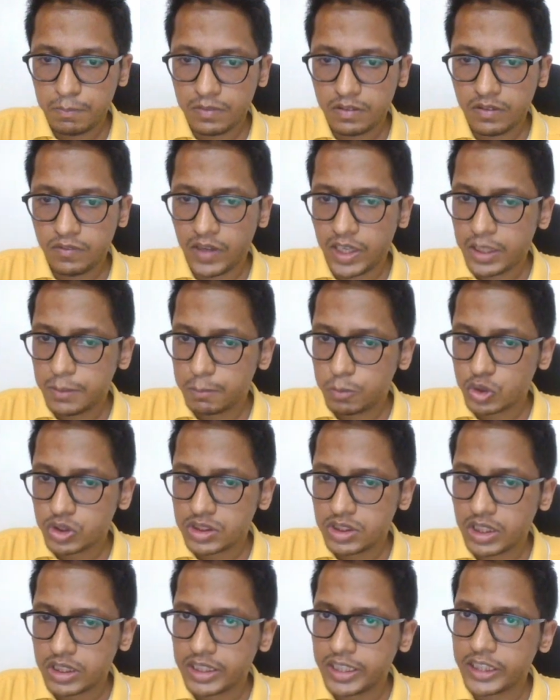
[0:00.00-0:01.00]
white pushed
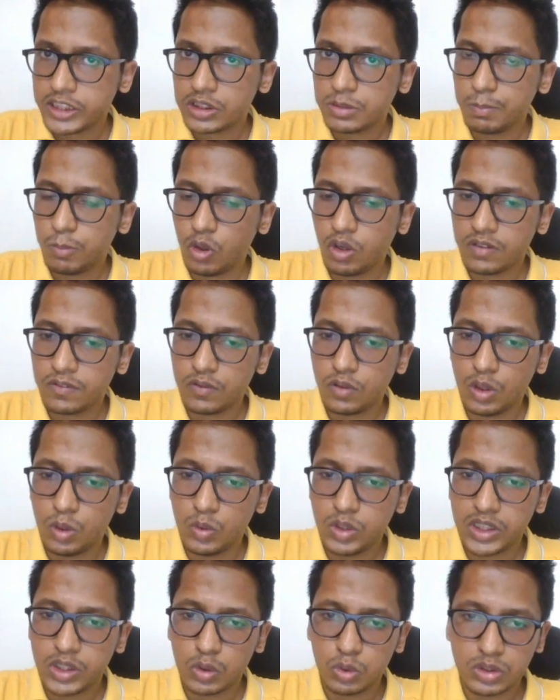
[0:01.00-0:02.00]
the king's pawn
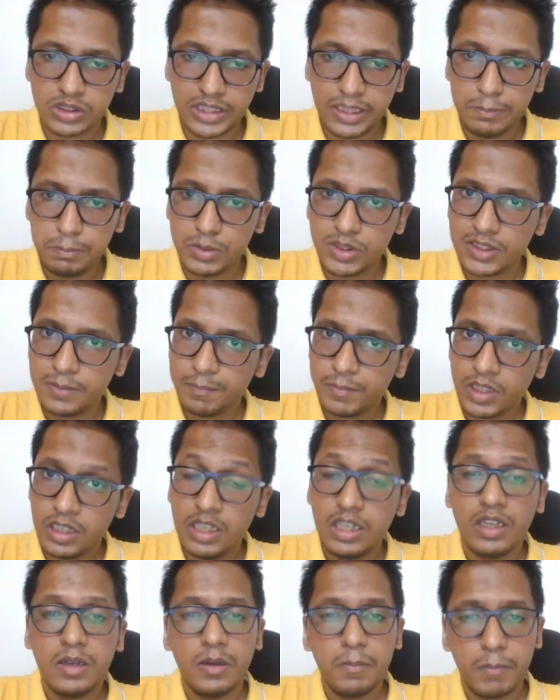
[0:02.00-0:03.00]
forward 2 steps,
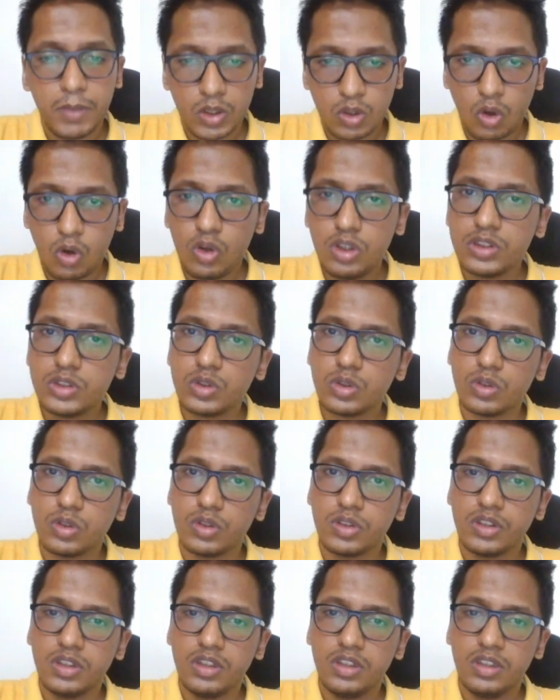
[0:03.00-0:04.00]
but also
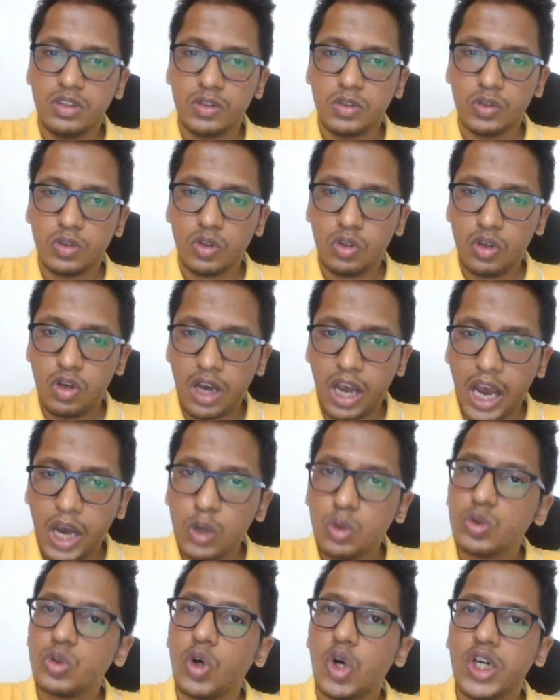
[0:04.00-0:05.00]

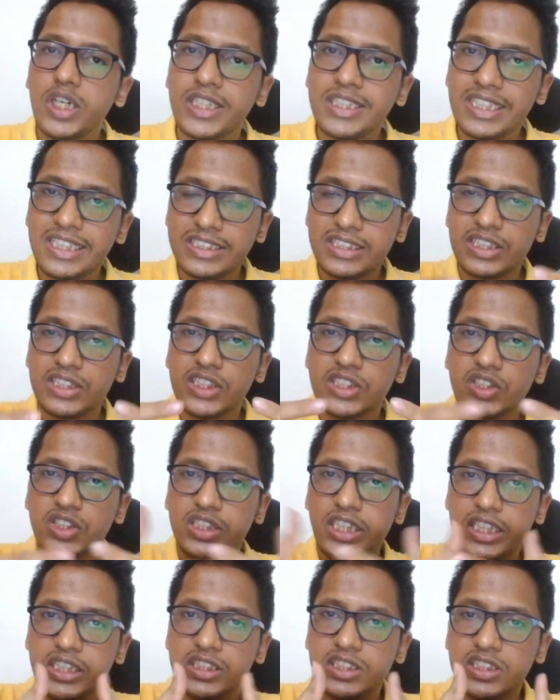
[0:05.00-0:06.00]
how coordination in
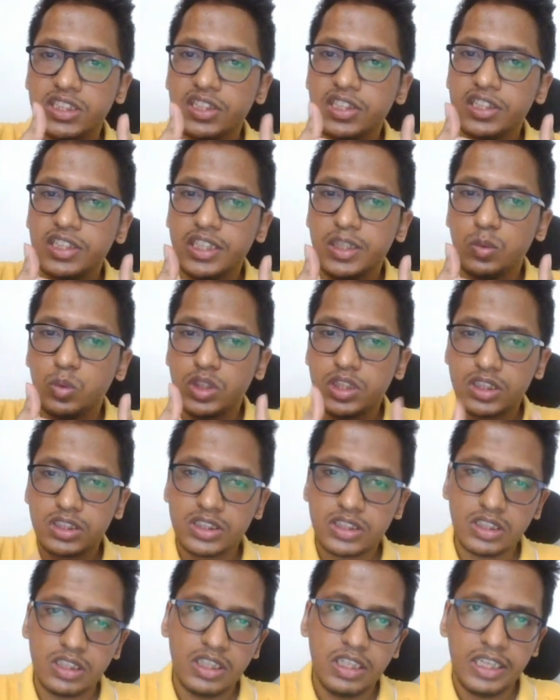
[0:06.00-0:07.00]
chess really works.
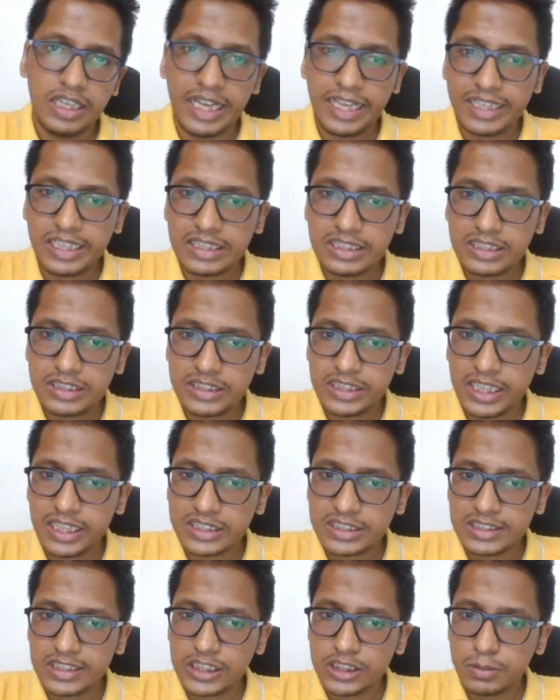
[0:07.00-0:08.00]
Like in this case,
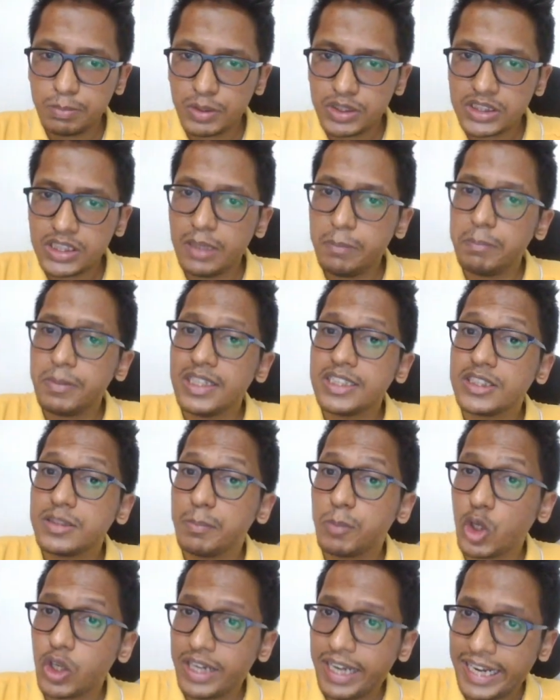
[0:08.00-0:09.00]
this bishop is
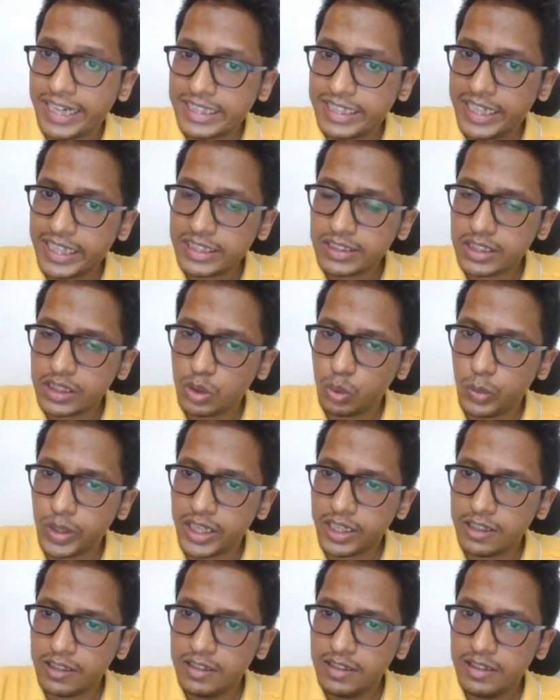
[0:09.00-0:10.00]
protecting the
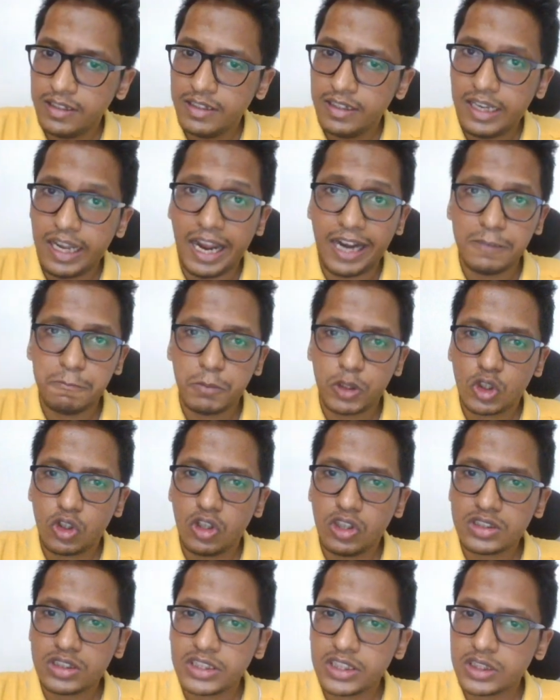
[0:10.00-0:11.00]
queen, and
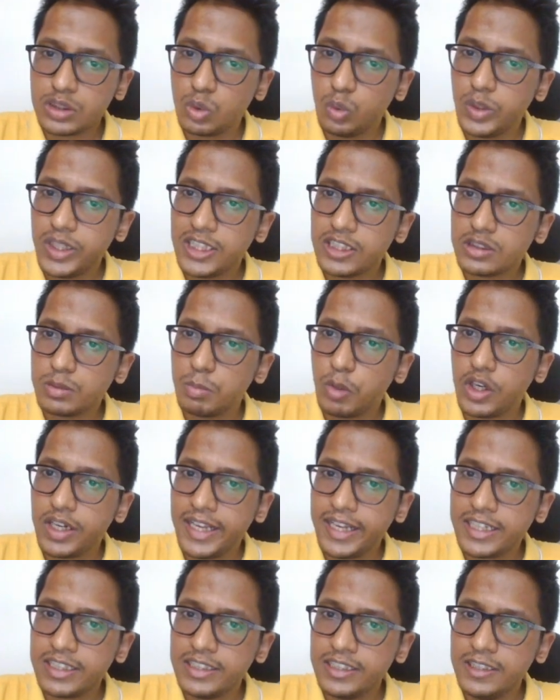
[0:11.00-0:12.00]
because this queen is
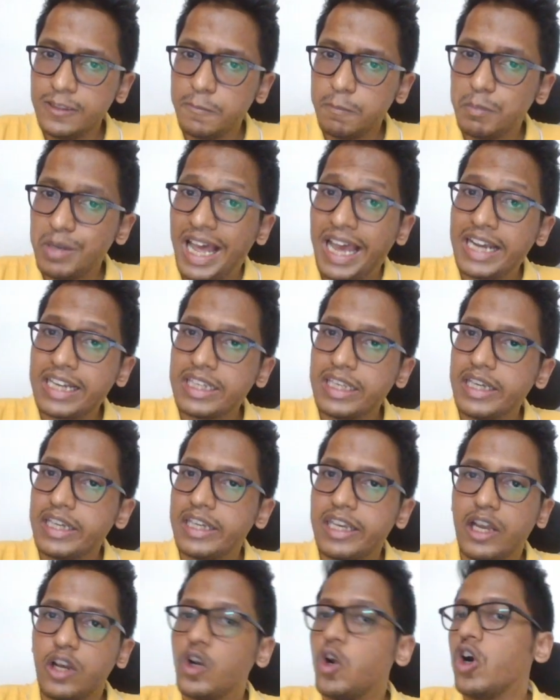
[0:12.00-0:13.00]
protected, black king
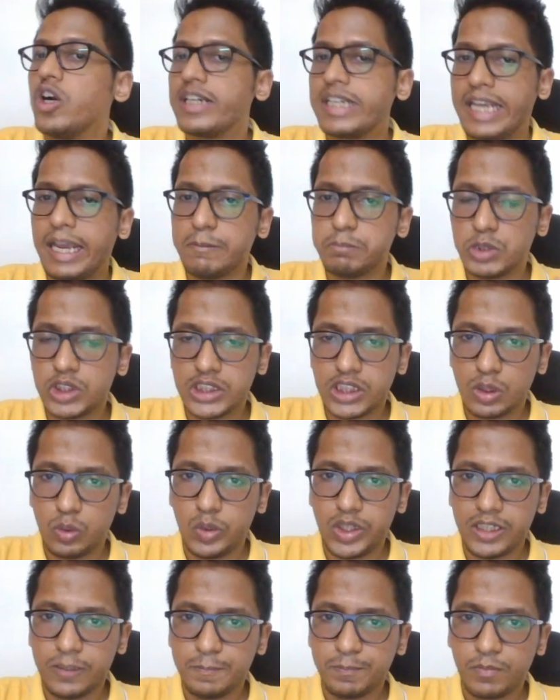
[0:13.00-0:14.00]
cannot capture the
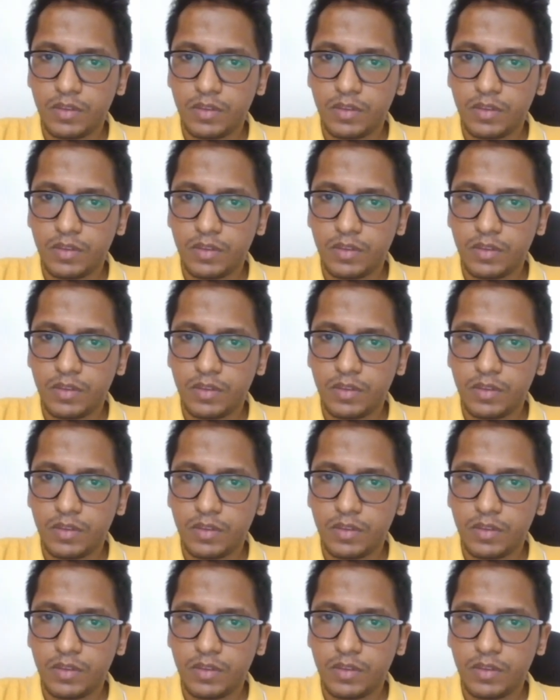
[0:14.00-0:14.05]
queen.